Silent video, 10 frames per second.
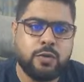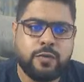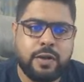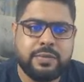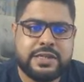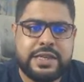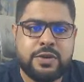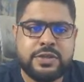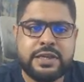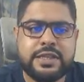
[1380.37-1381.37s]
from this,
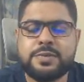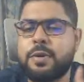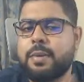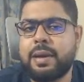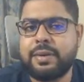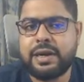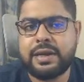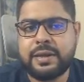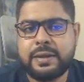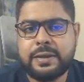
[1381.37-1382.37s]
using this probability.
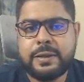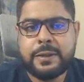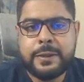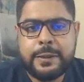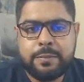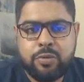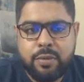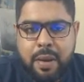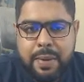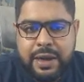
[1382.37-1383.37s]

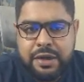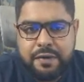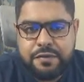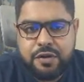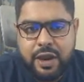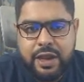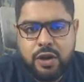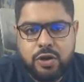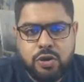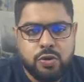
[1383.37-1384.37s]
Probability of
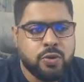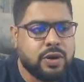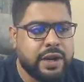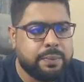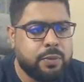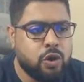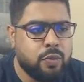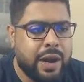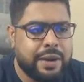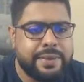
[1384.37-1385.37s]
drawing 2 blue
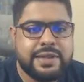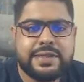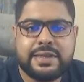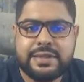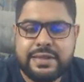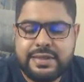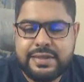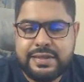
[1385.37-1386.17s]
marbles is this.